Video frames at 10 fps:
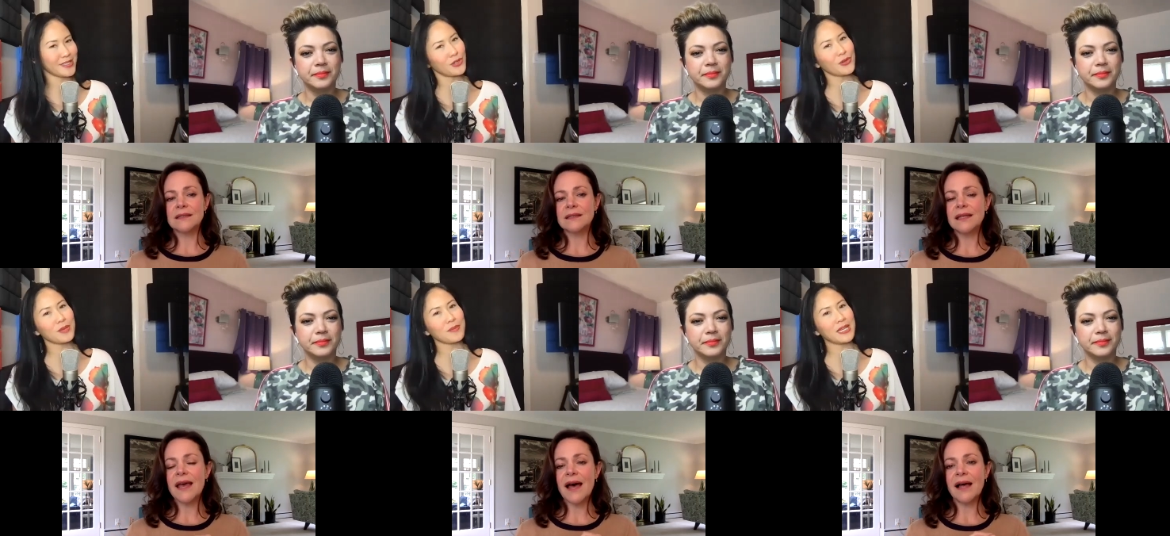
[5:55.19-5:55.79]
Speaker 1: You know
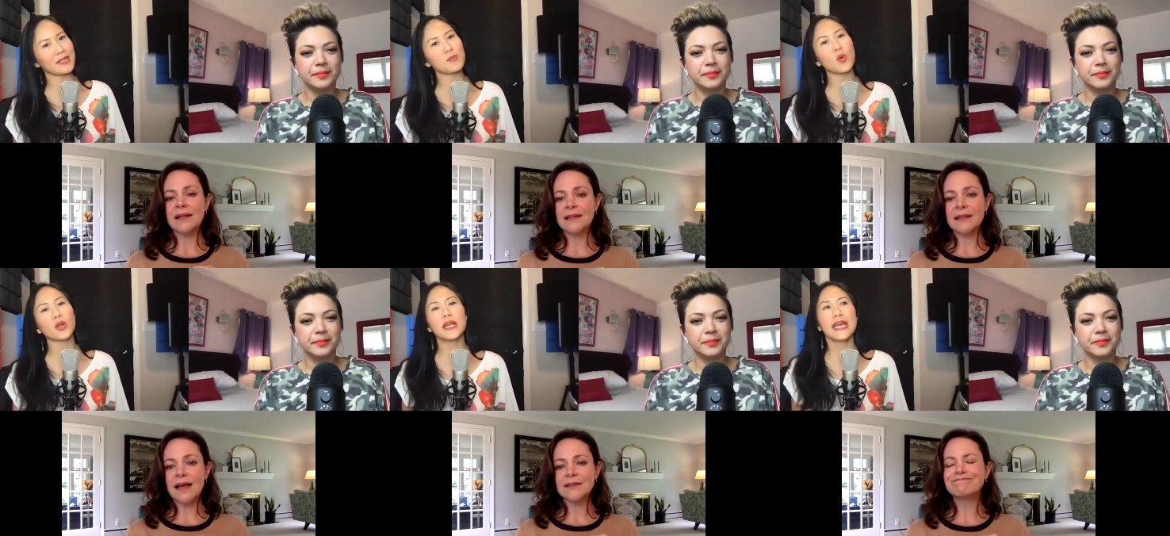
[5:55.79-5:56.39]
what I mean? It's
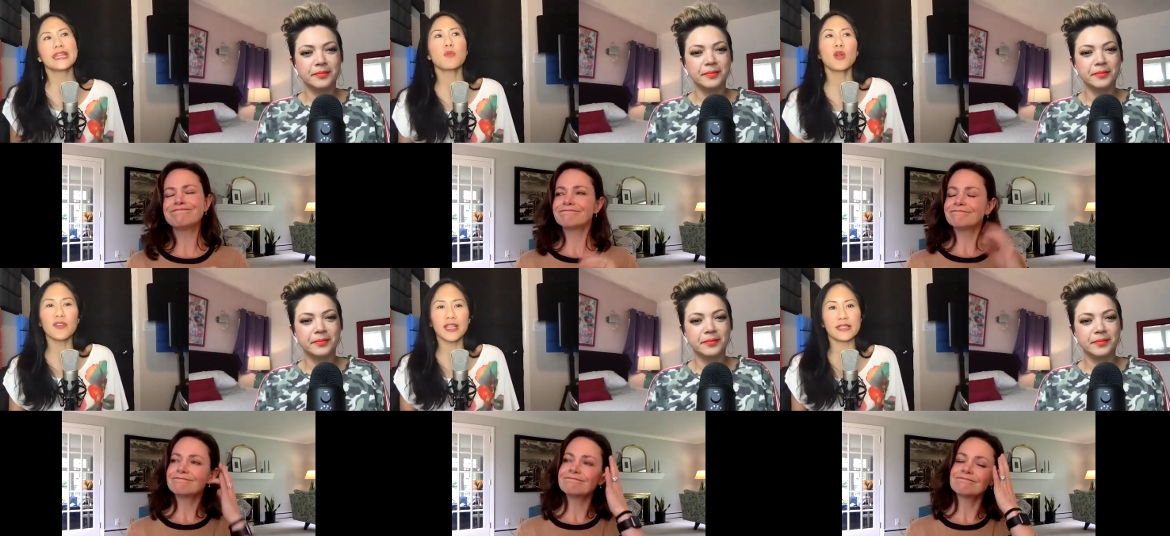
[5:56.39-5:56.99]
more, it's more
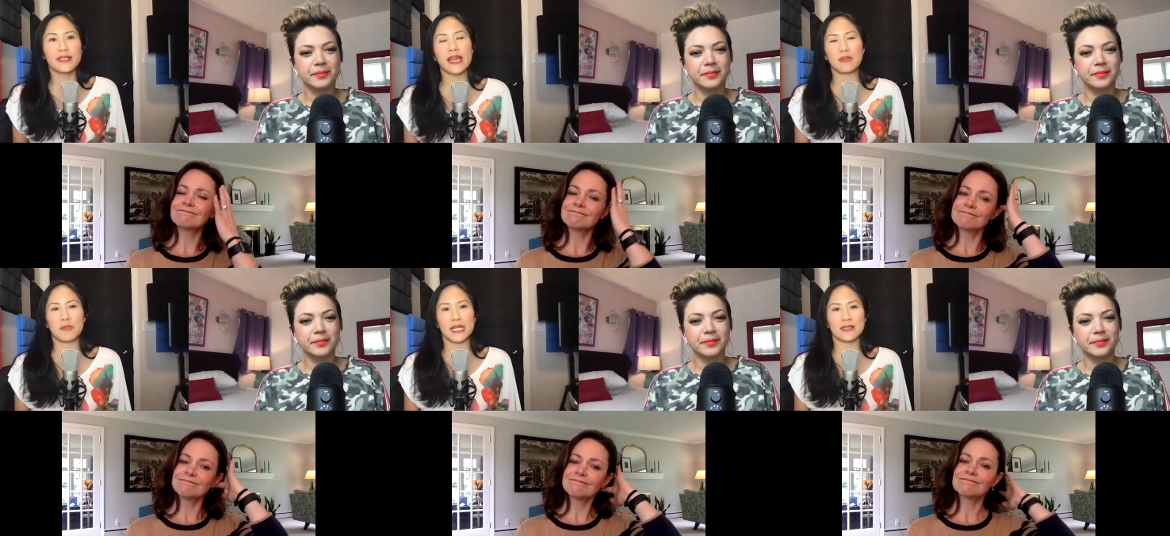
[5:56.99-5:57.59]
of
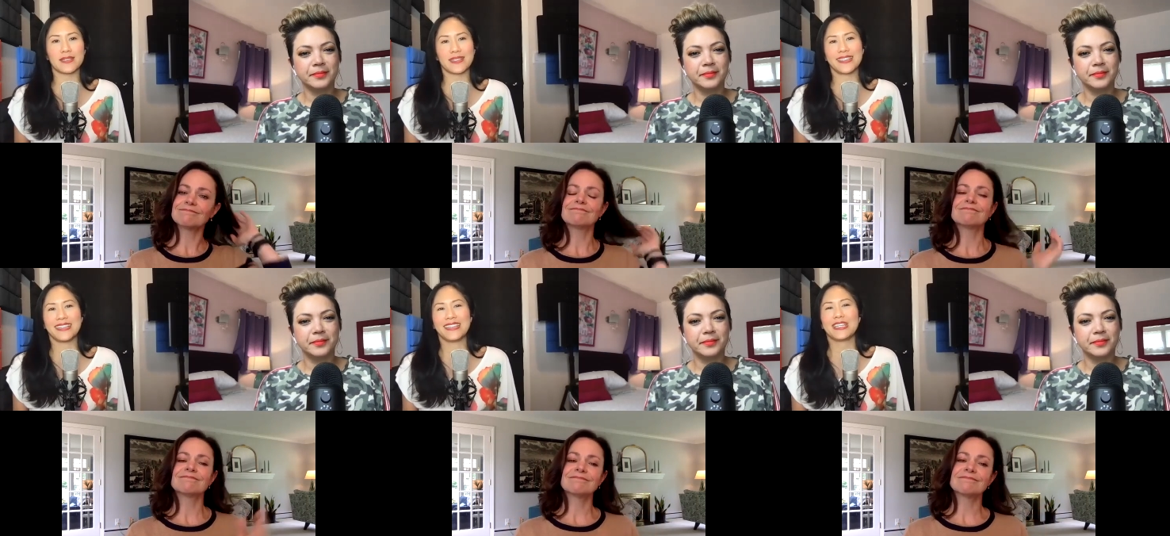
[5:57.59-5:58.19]
excitement,
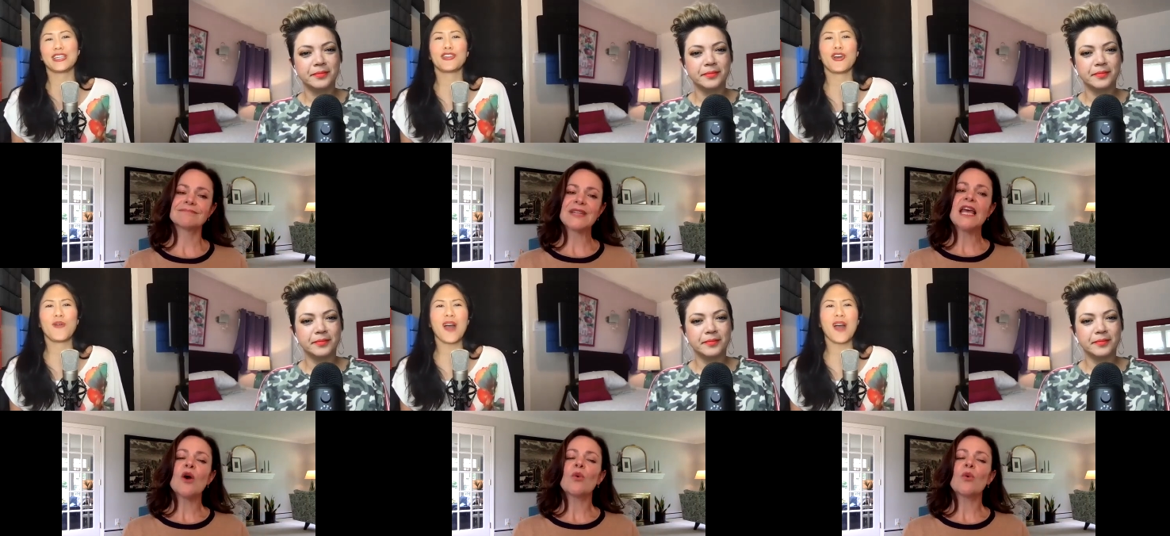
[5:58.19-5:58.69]
you know?